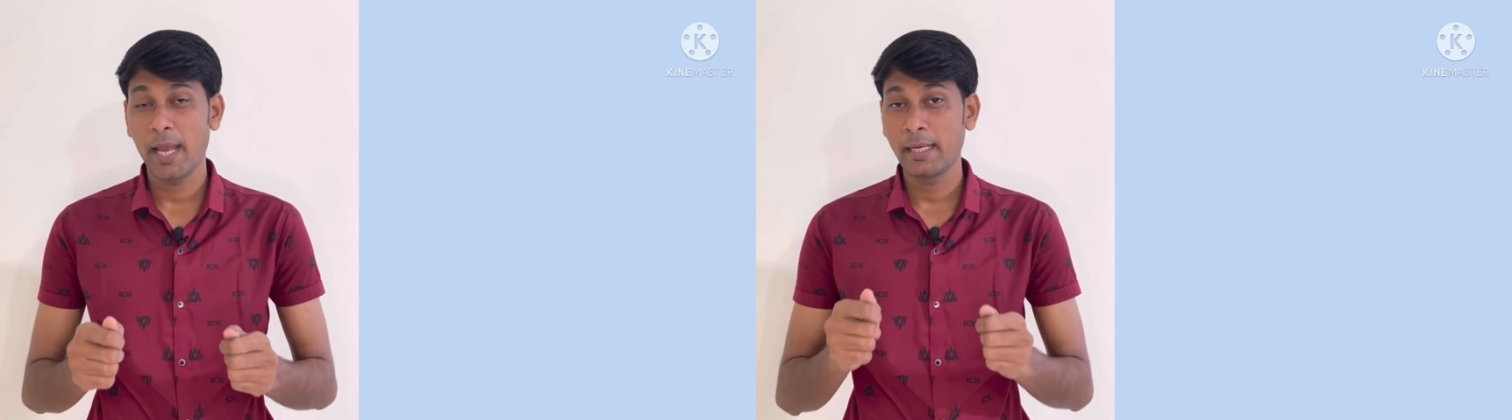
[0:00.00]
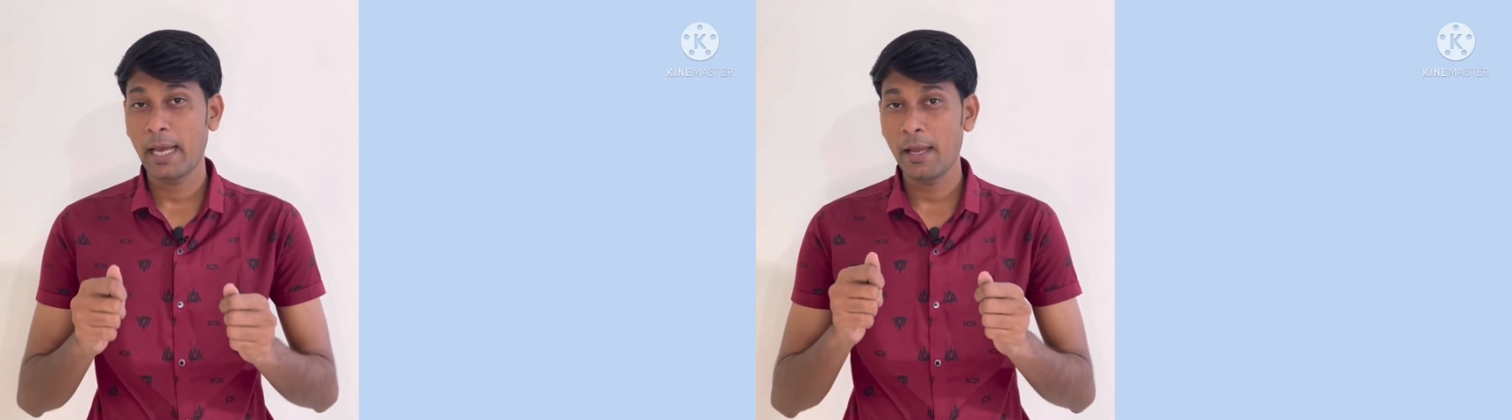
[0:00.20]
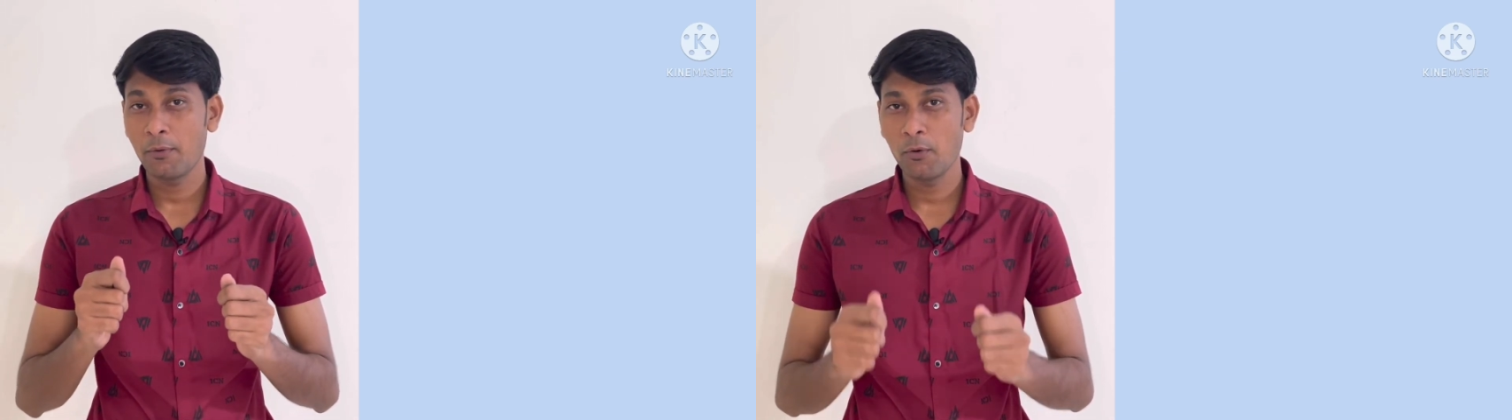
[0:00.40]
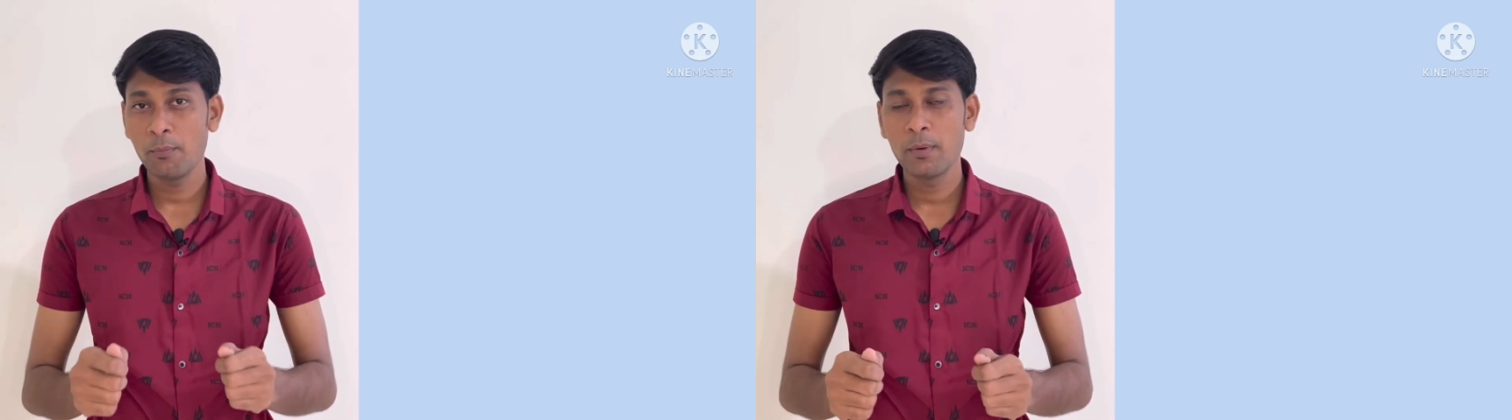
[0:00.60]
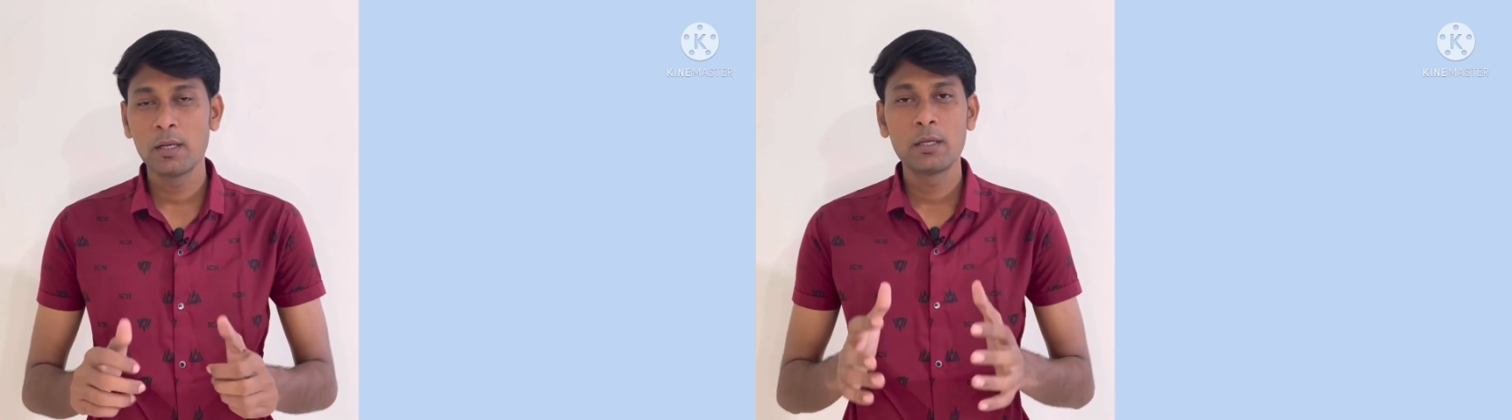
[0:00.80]
and I
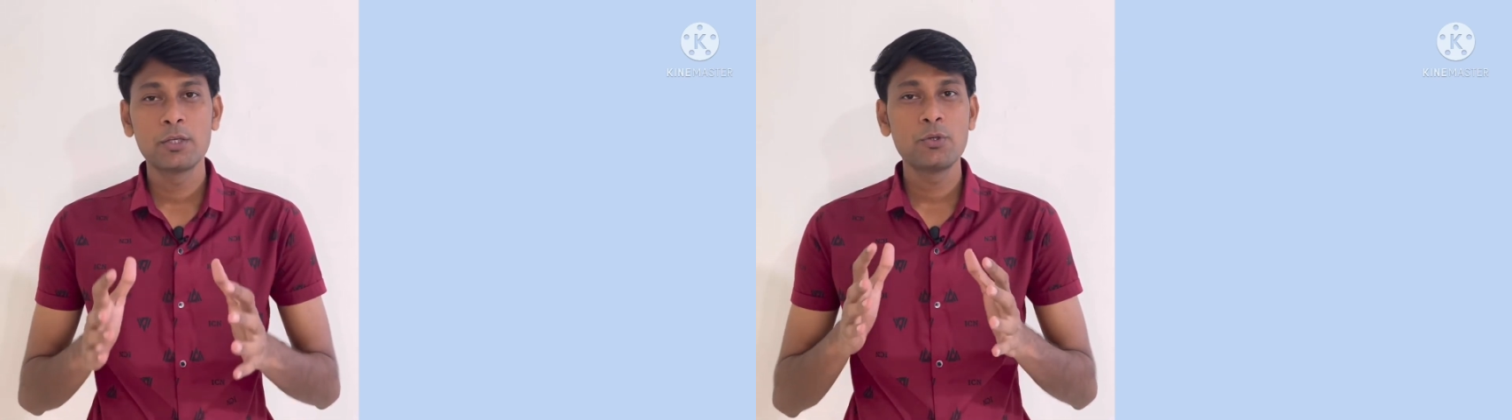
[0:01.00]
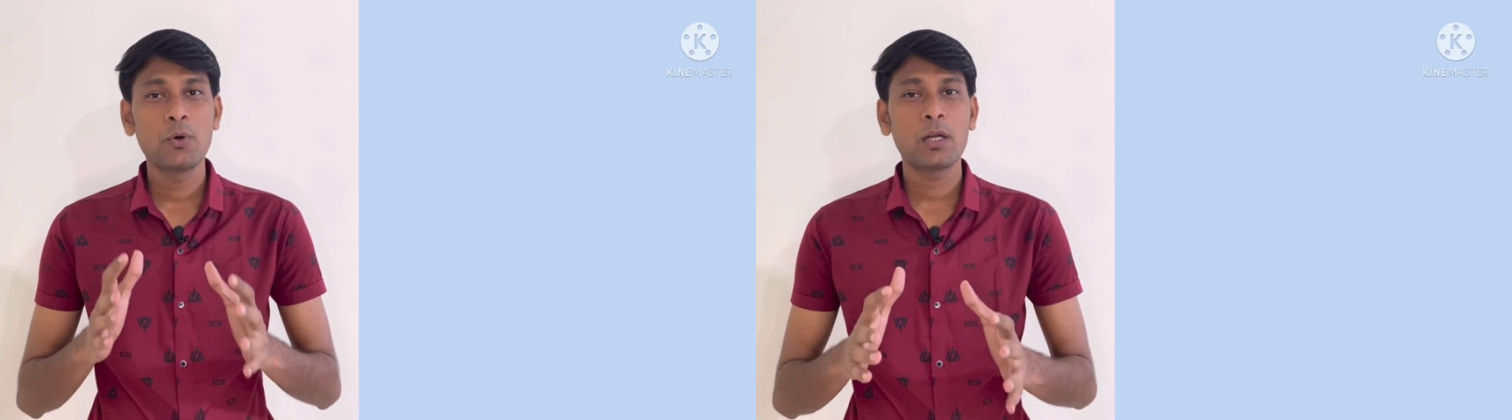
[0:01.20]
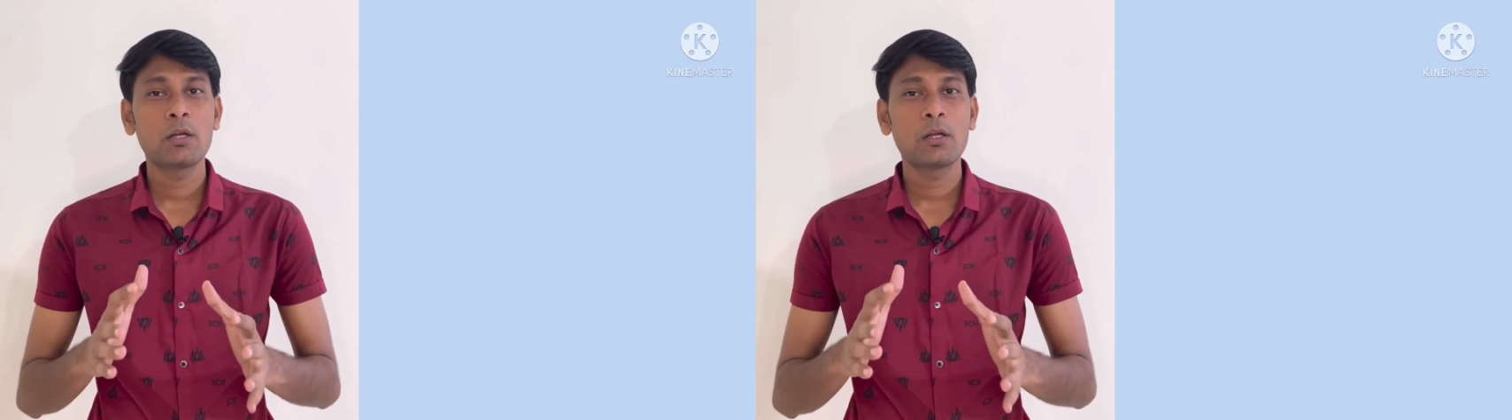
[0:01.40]
hope you are